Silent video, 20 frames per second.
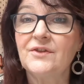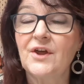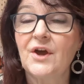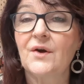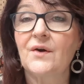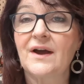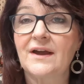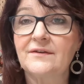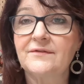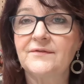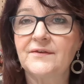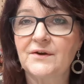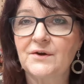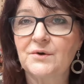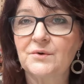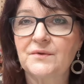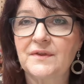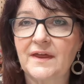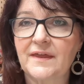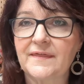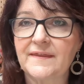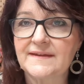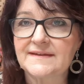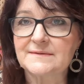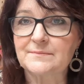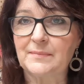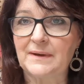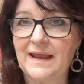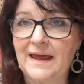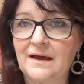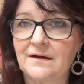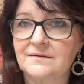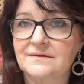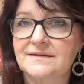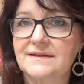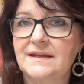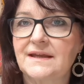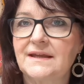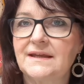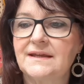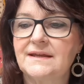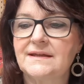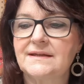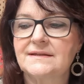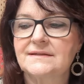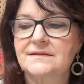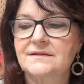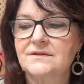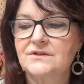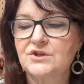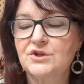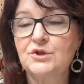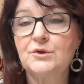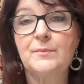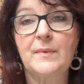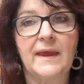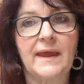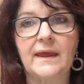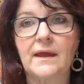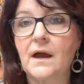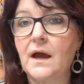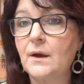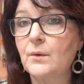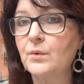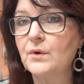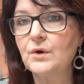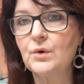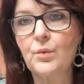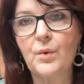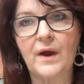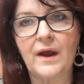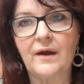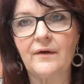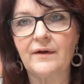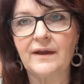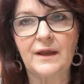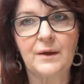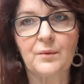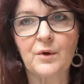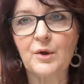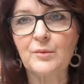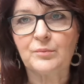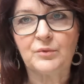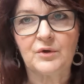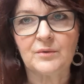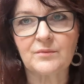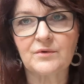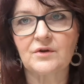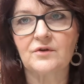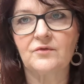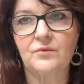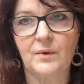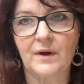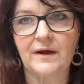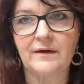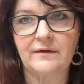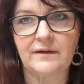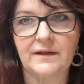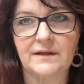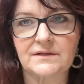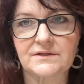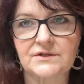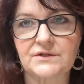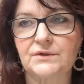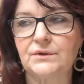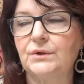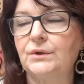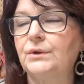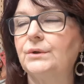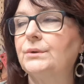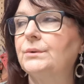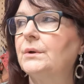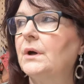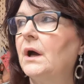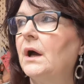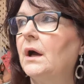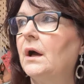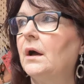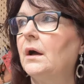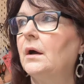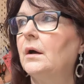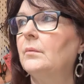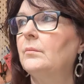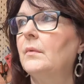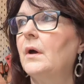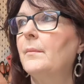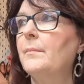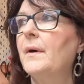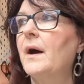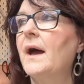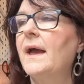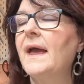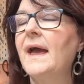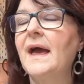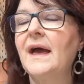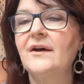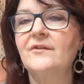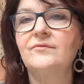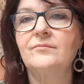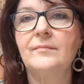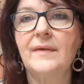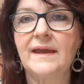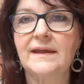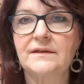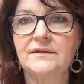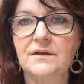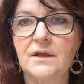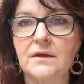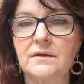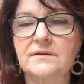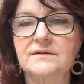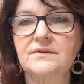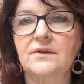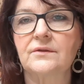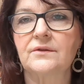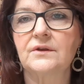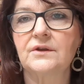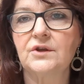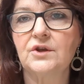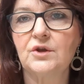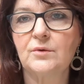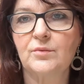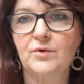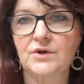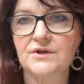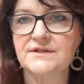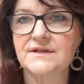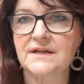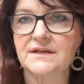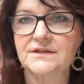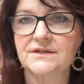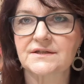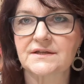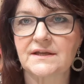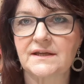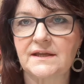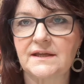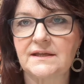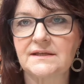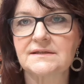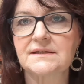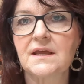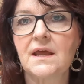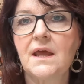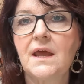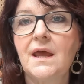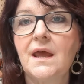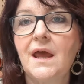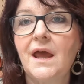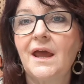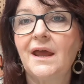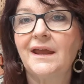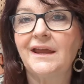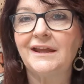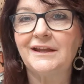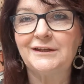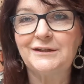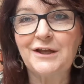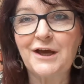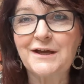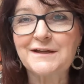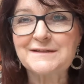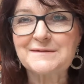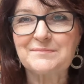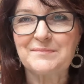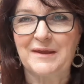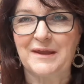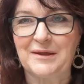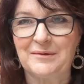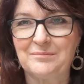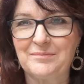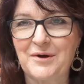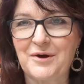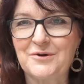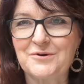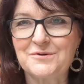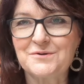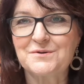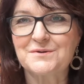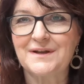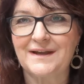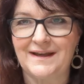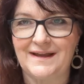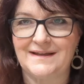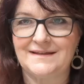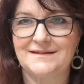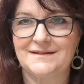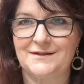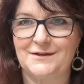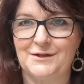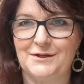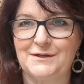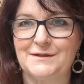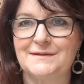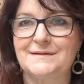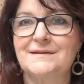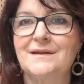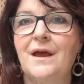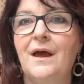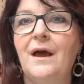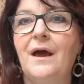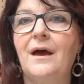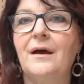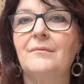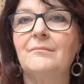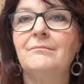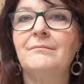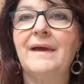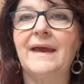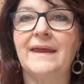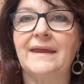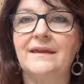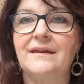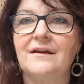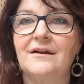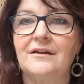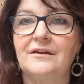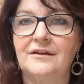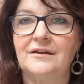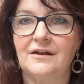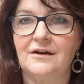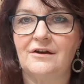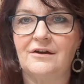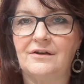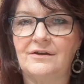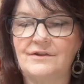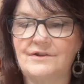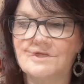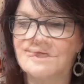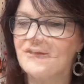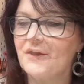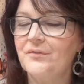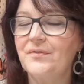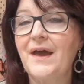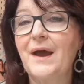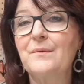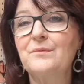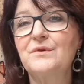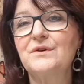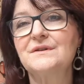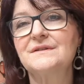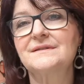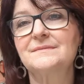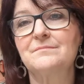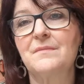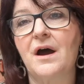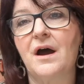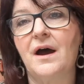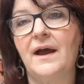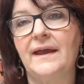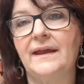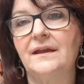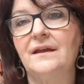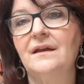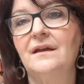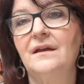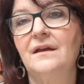though I feel that this blouse is too big, I will wear it. It won't put me off wearing it at all. But I have made notes on the new project sheet in nice big bold letters, make a large. So that was my